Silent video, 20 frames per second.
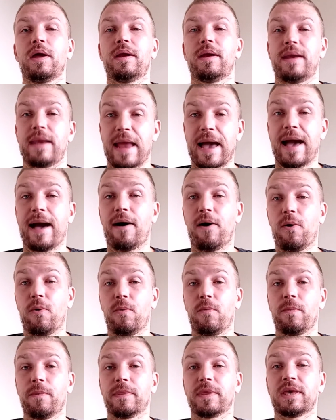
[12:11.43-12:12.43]

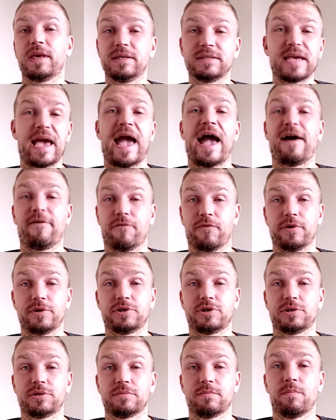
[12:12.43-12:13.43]
Now he's
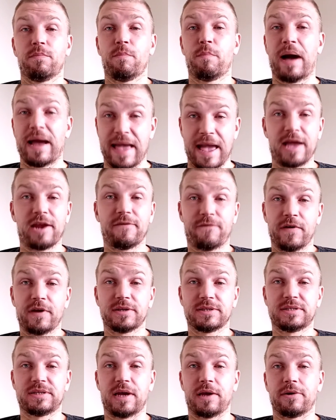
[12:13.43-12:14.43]
average. By
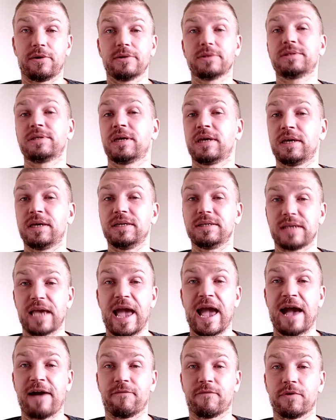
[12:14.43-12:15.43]
NFL standards, he's
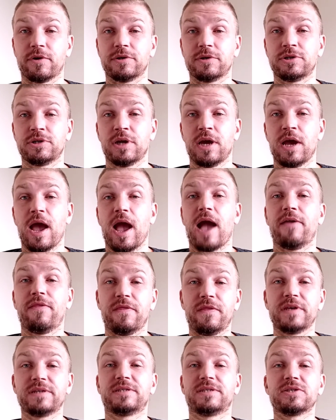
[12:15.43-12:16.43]
average.
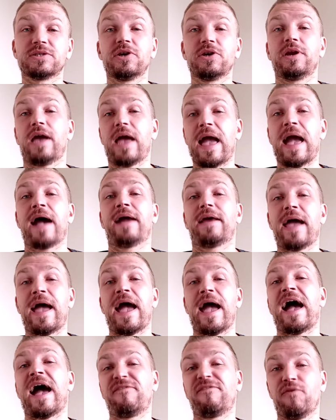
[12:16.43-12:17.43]
And this is going to add a
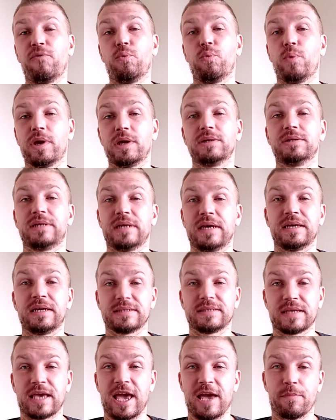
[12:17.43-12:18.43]
half a win to
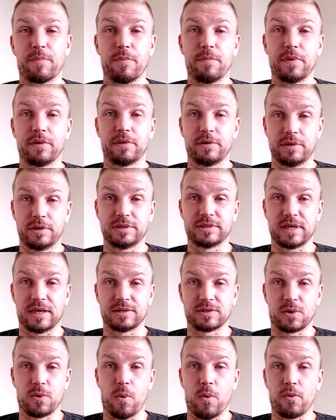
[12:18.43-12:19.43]
his capabilities
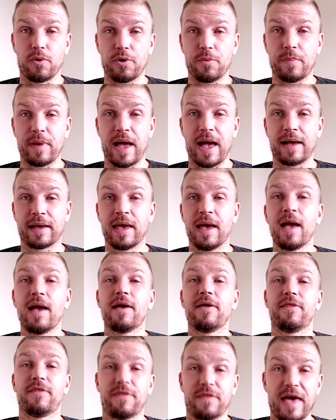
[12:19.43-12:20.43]
as a quarterback.
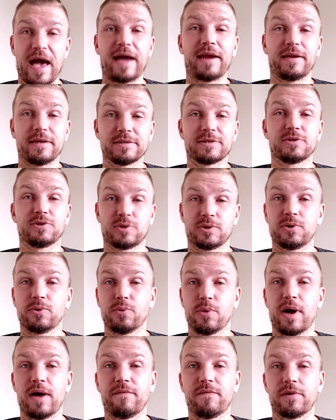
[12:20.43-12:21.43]
That is a
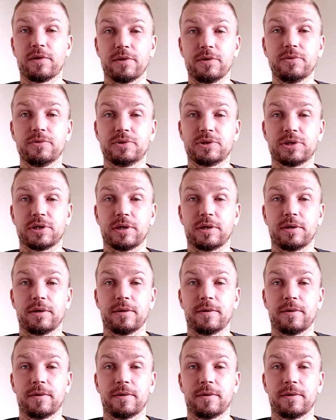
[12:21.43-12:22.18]
true evolution.